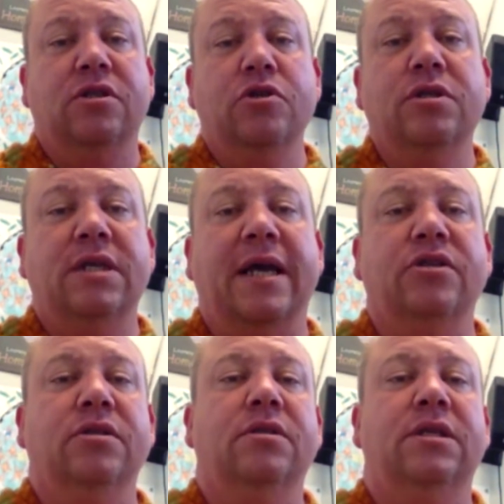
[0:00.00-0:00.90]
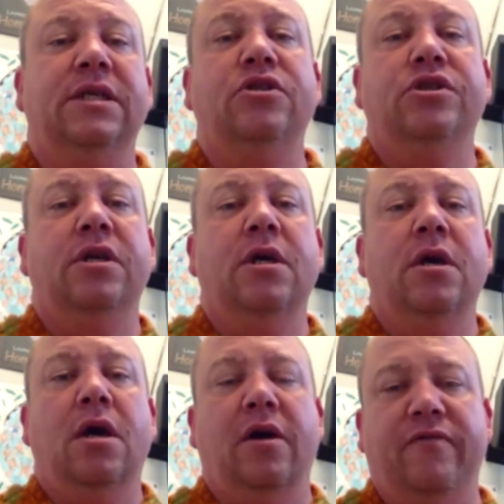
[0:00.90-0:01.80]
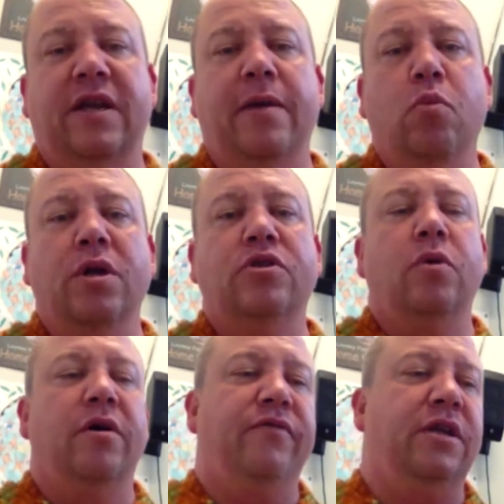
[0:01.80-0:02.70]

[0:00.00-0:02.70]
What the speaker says: two sections each of Chem 112.